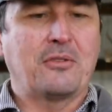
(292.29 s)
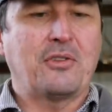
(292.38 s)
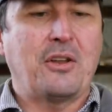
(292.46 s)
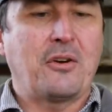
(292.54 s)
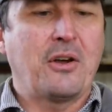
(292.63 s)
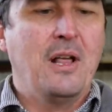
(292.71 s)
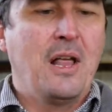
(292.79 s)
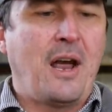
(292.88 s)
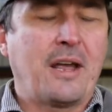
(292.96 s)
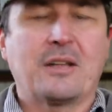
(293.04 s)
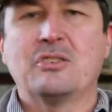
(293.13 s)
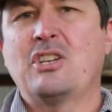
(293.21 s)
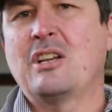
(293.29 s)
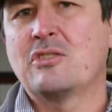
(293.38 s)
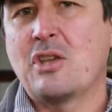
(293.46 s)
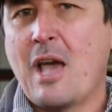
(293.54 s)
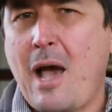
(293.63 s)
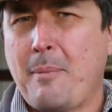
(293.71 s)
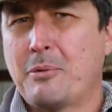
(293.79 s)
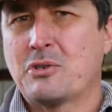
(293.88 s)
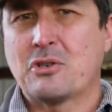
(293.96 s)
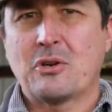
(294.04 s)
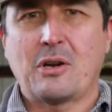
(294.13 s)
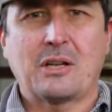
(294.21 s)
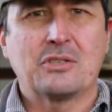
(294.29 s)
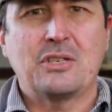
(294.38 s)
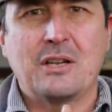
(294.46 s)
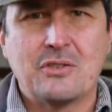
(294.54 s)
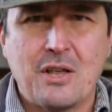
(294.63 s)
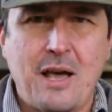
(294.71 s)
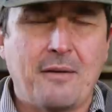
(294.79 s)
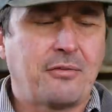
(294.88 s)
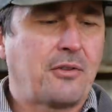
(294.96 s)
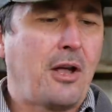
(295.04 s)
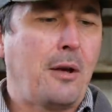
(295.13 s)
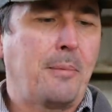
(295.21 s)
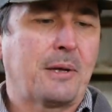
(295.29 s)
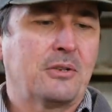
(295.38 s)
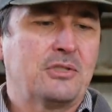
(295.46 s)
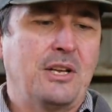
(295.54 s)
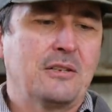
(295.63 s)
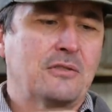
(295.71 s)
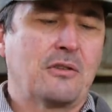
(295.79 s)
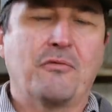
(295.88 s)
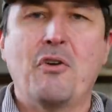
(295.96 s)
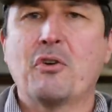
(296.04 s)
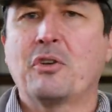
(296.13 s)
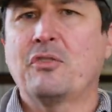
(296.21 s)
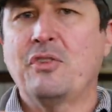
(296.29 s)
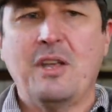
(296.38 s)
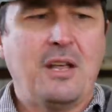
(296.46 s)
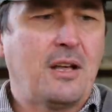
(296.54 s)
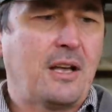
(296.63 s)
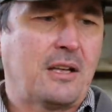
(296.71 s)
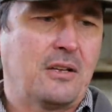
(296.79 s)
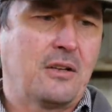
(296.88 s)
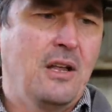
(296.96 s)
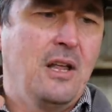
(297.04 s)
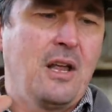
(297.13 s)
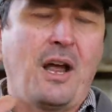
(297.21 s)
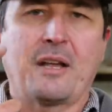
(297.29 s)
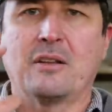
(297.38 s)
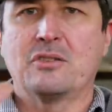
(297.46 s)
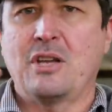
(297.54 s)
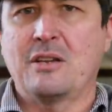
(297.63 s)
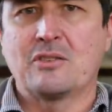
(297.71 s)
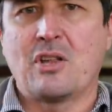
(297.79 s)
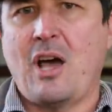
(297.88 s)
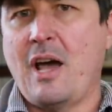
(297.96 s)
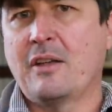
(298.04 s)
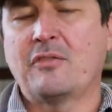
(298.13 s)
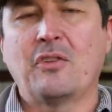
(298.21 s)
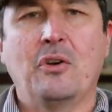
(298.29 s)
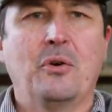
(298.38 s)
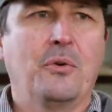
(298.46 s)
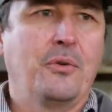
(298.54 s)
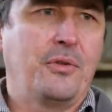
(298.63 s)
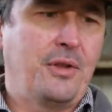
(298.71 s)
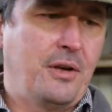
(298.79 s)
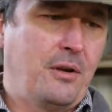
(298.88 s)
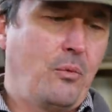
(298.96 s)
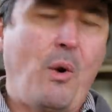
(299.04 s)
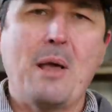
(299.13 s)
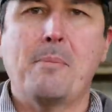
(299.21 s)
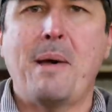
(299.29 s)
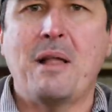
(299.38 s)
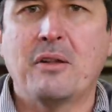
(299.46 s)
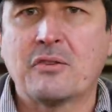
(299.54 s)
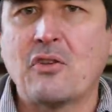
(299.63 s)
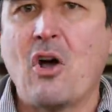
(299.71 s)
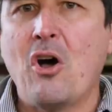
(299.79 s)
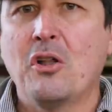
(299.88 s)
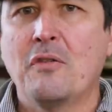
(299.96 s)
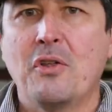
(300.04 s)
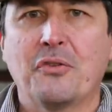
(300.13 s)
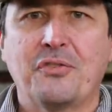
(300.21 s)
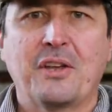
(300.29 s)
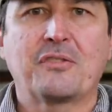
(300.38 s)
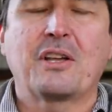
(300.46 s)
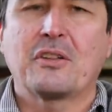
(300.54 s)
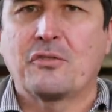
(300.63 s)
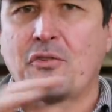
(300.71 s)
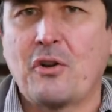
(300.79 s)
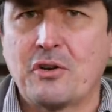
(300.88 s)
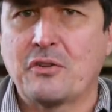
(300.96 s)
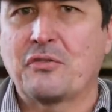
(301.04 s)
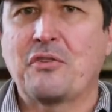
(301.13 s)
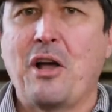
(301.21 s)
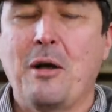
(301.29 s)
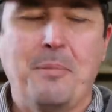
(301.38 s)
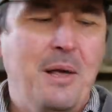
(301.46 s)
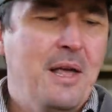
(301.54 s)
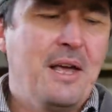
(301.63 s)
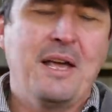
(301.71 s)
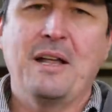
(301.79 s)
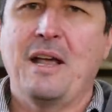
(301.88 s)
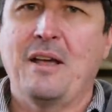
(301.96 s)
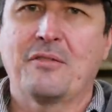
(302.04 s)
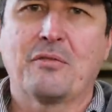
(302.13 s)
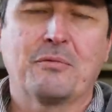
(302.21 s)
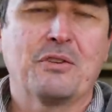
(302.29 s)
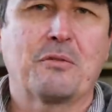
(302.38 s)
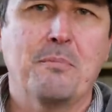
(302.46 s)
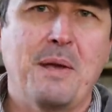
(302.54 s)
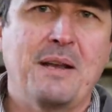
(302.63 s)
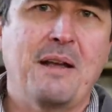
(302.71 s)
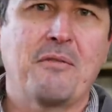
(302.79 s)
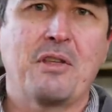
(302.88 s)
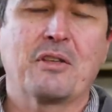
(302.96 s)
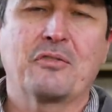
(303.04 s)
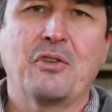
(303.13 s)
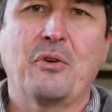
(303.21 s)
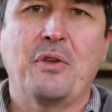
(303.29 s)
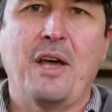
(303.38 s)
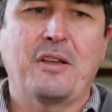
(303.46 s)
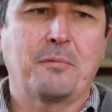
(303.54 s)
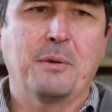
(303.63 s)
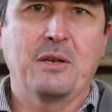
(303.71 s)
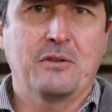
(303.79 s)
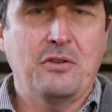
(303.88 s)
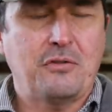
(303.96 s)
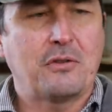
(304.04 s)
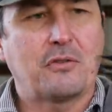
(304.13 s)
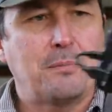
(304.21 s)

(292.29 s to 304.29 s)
the center. I can change the aperture. I can change the f-stop. I can change the focusing. I can, I can change the ISO, the white balance, all of those things. I can start and stop. It has just made everything so nice, but it just